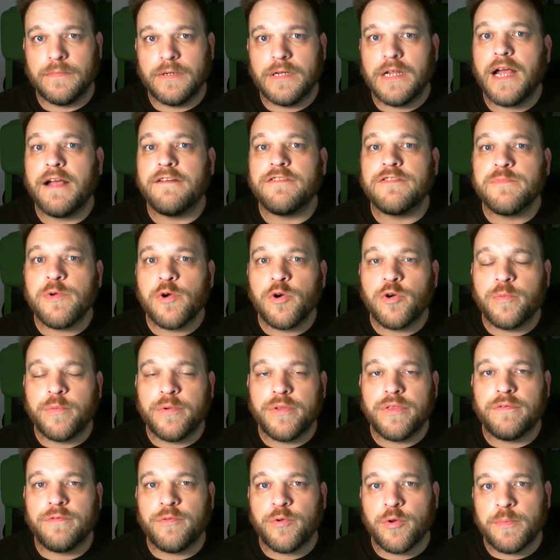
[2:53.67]
I've spoken
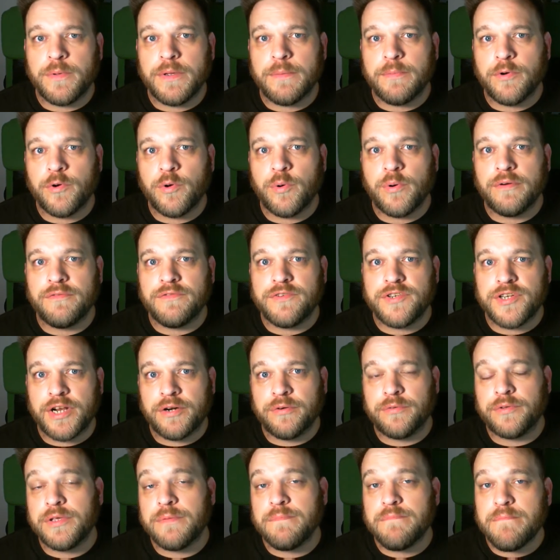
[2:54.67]
with a few people who have
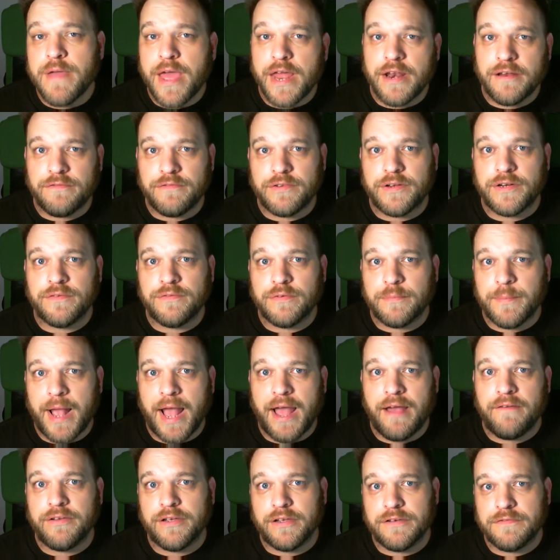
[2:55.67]
generally benefited from
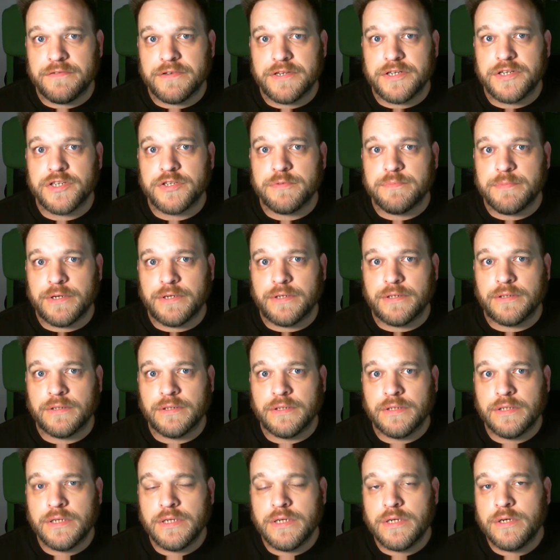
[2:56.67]
having a fidget spinner,
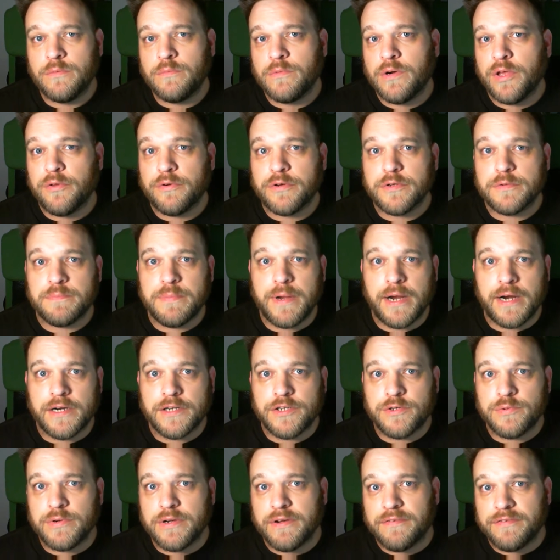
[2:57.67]
whether it's
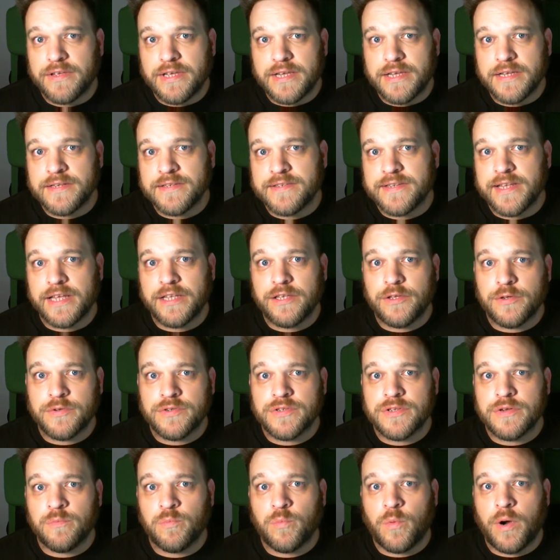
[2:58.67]
parents who have kids that
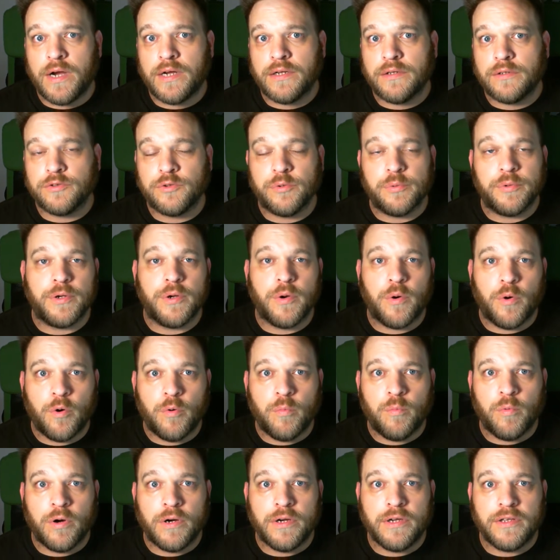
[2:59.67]
use them while doing
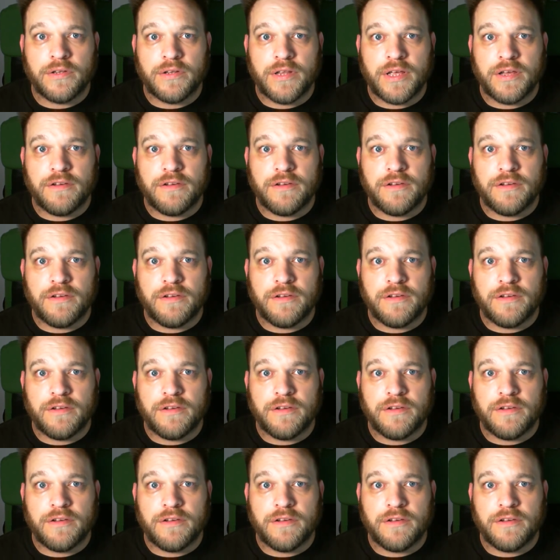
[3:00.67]
homework and they